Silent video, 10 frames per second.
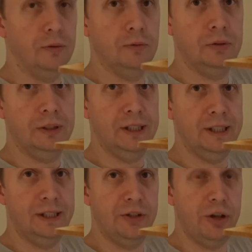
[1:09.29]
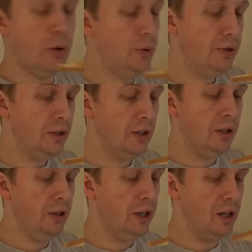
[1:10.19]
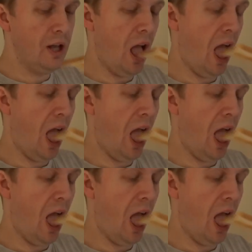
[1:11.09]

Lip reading: Righty, toast and honey.